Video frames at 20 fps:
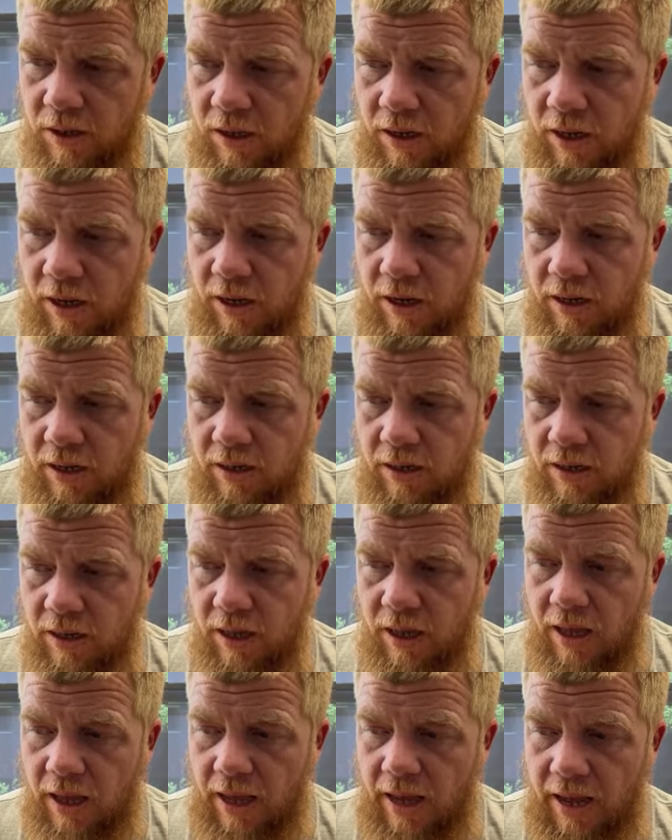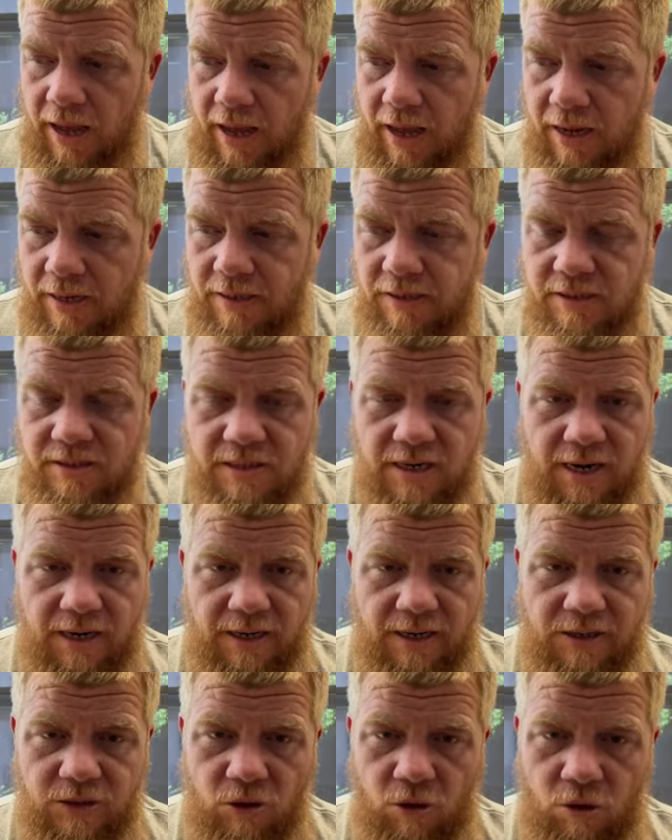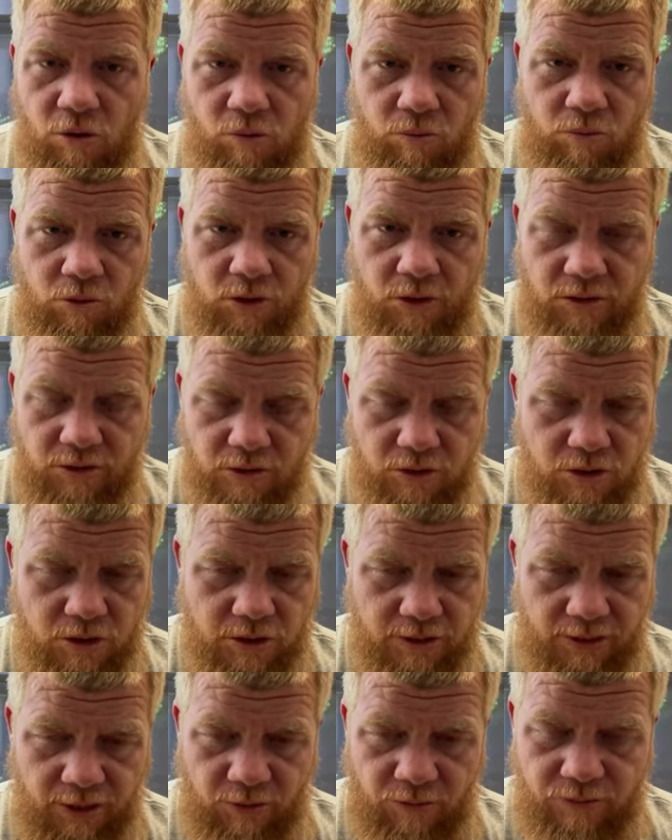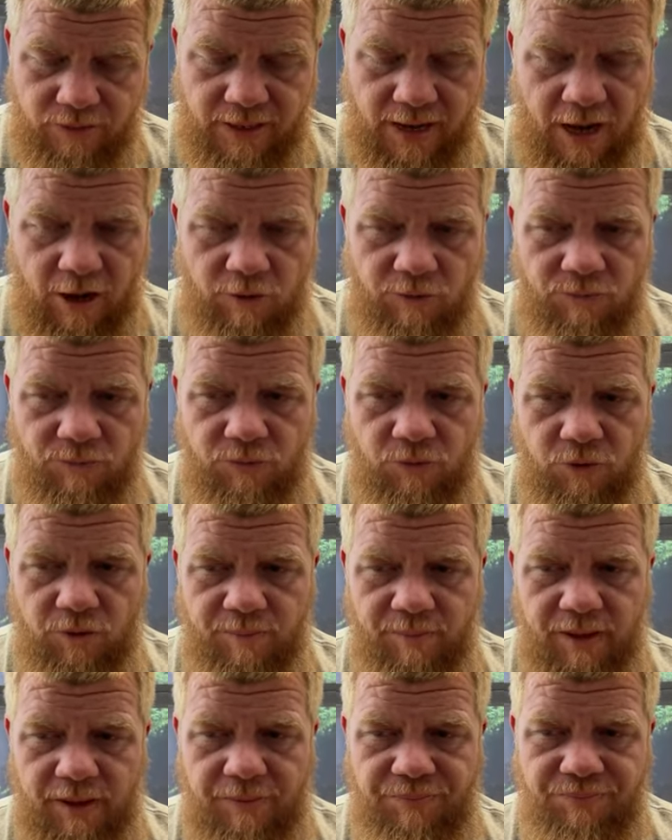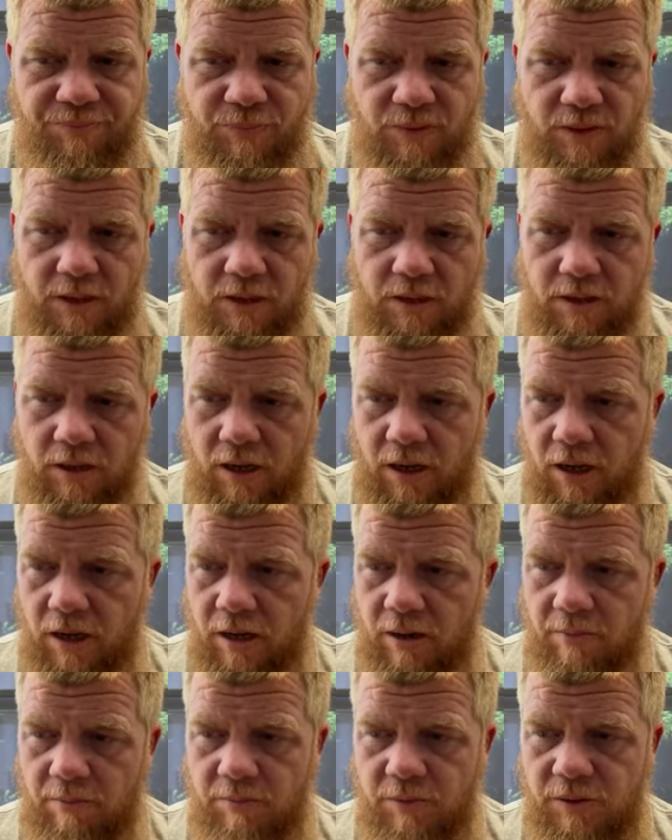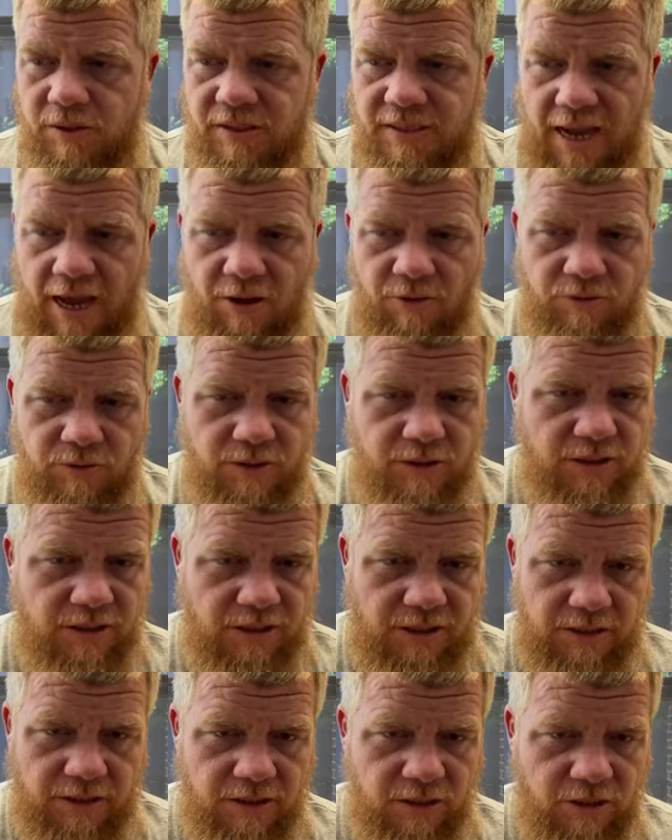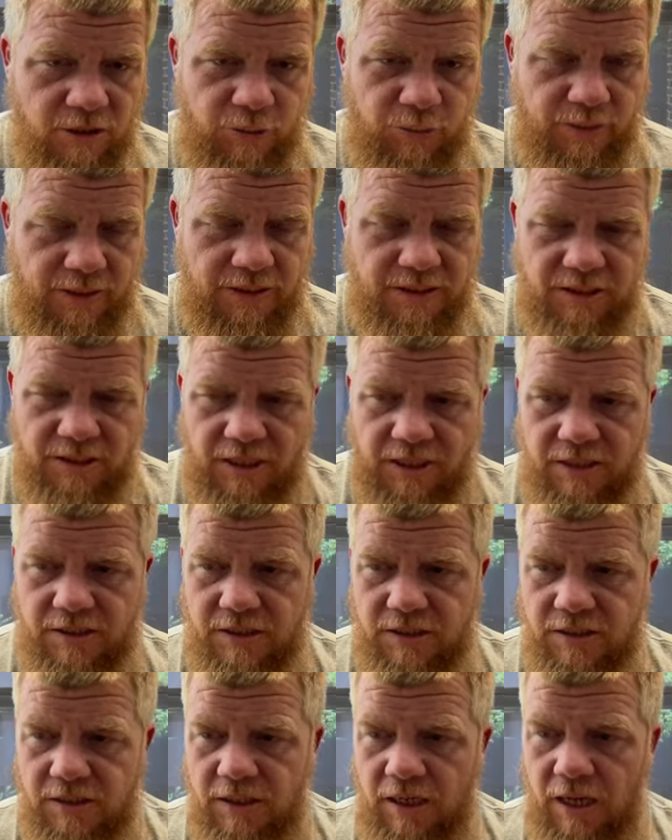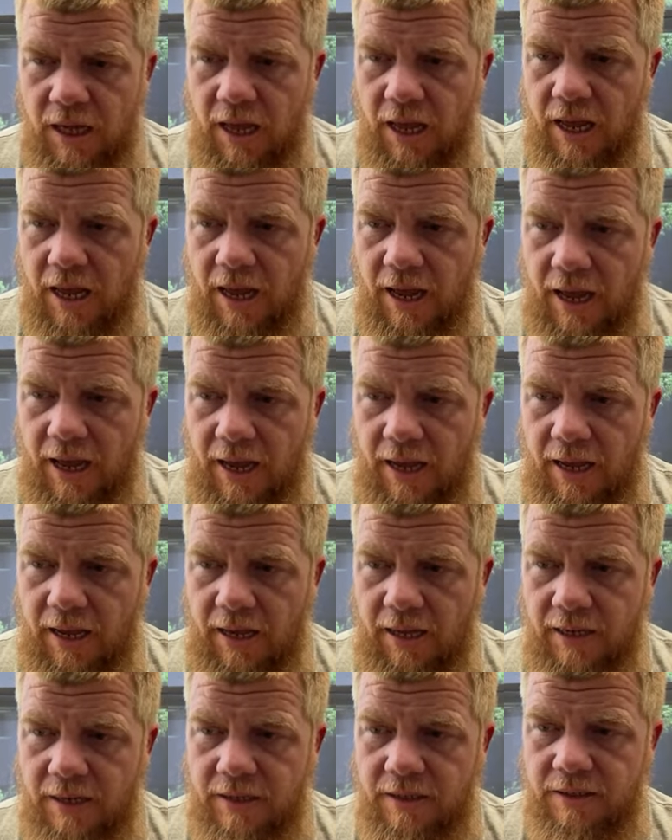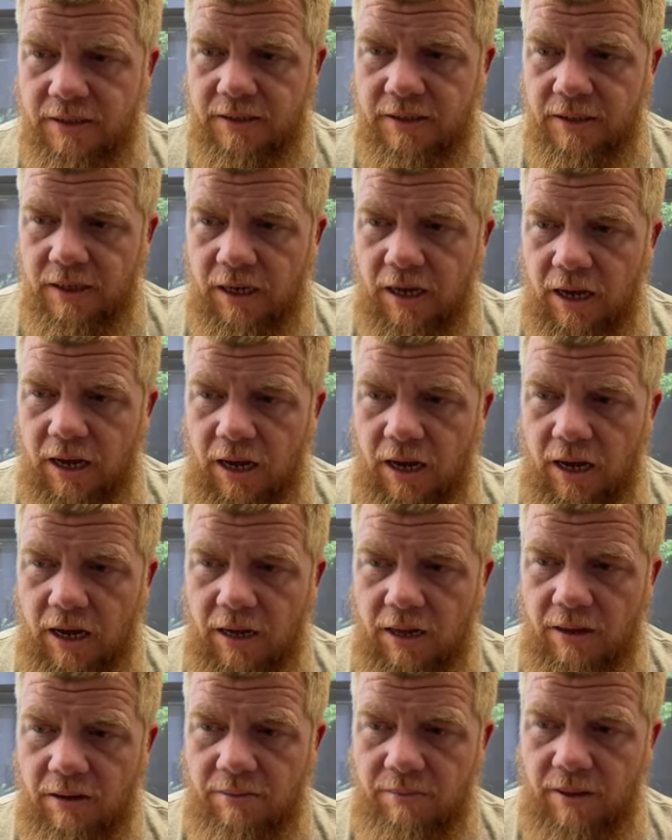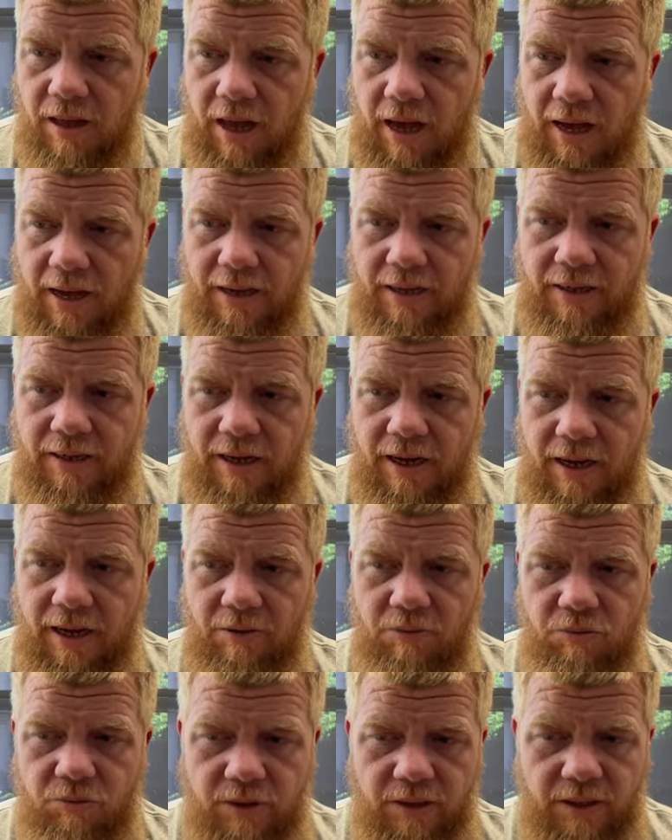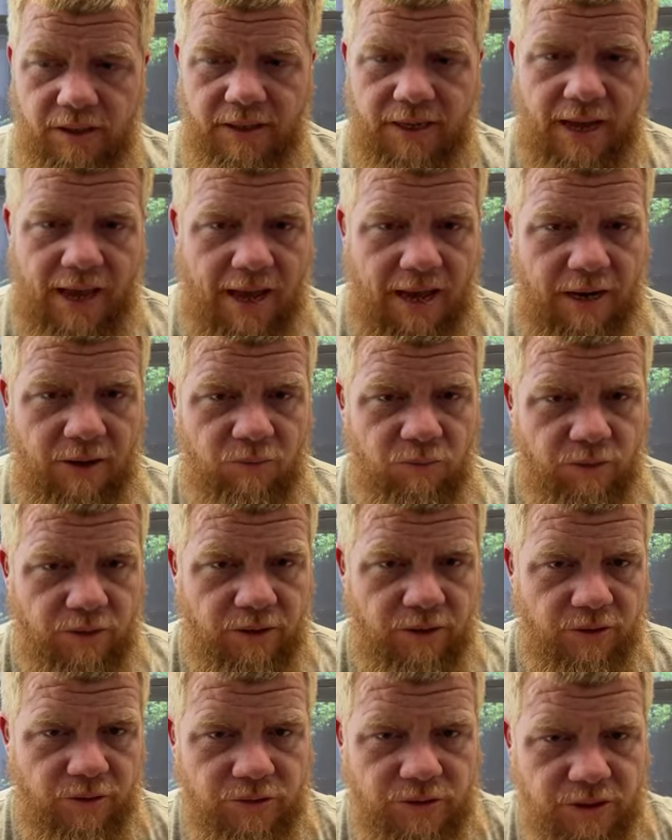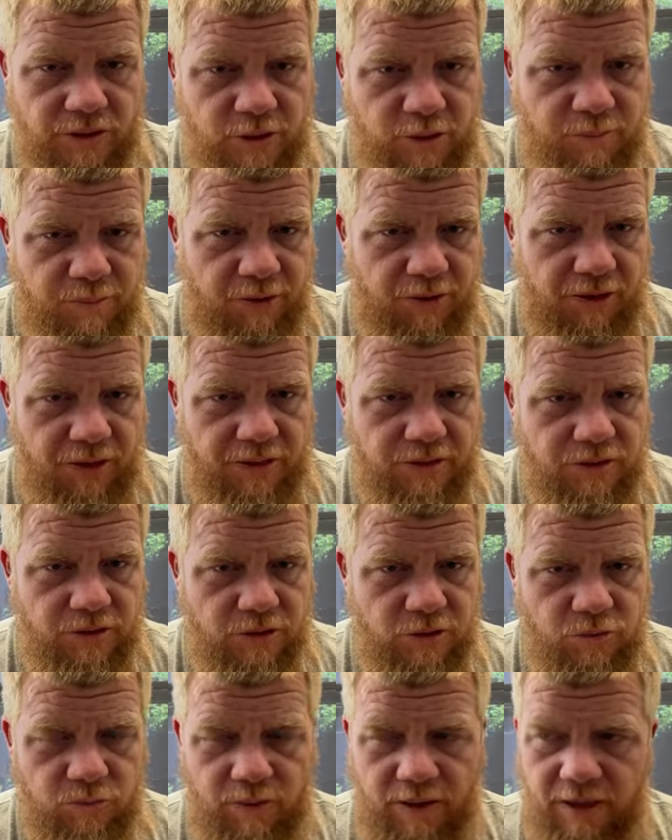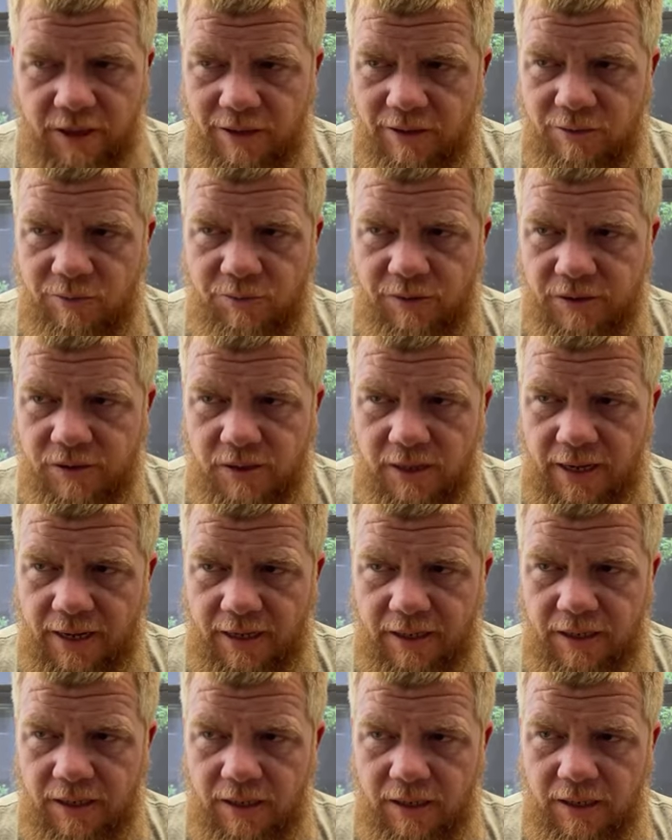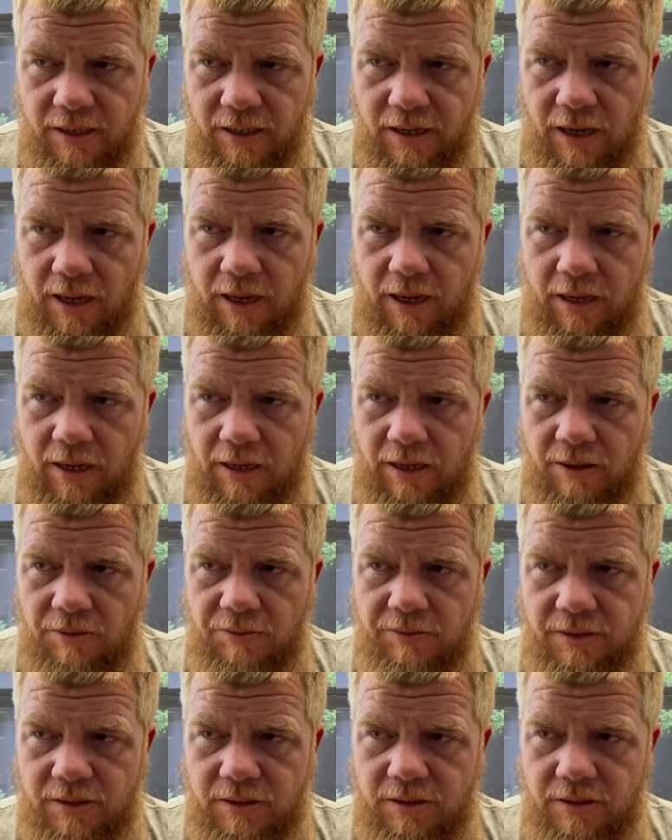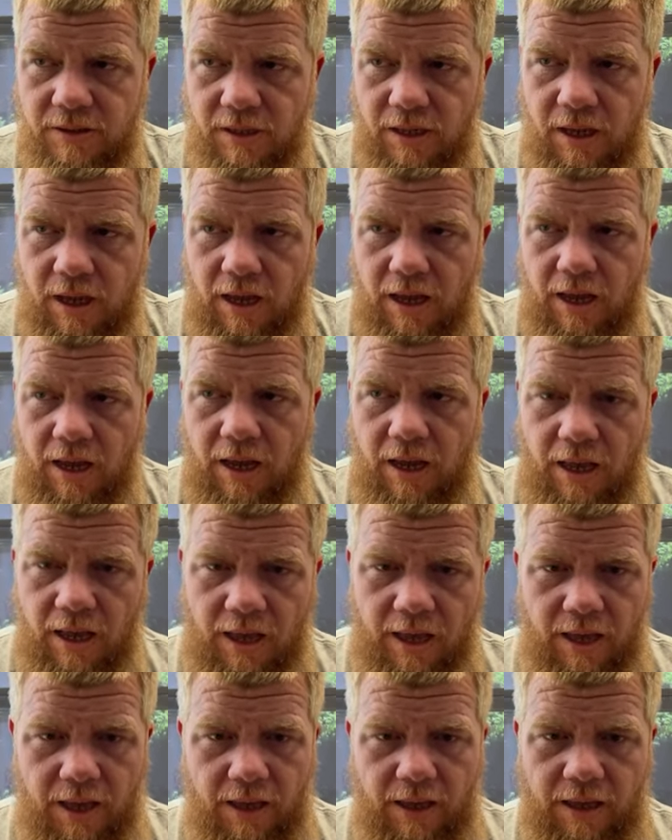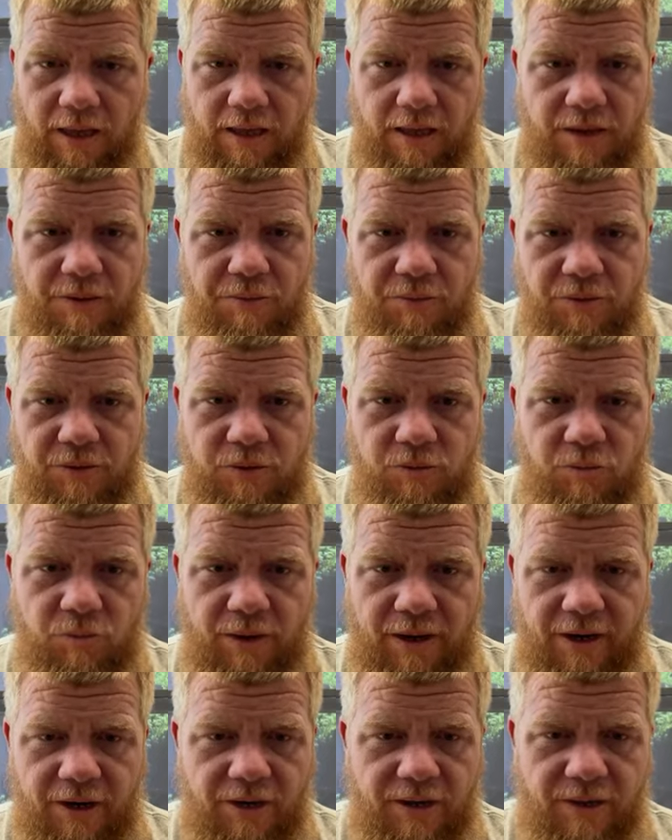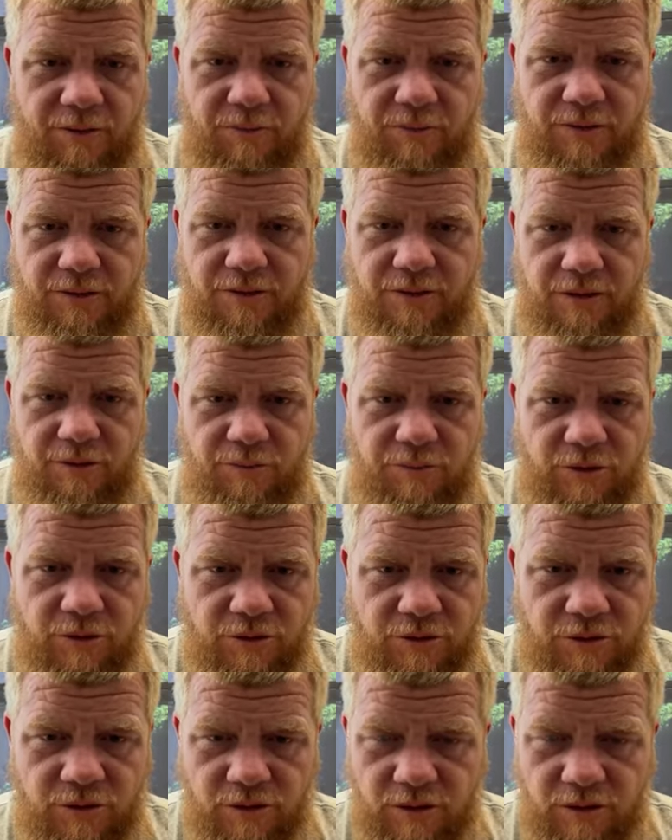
Uh, and it's kind of like the whole world slowed down for me. Um, sound ceased to exist, and um, I I really had one of those experiences where it was like it, it was it was weird. It was it was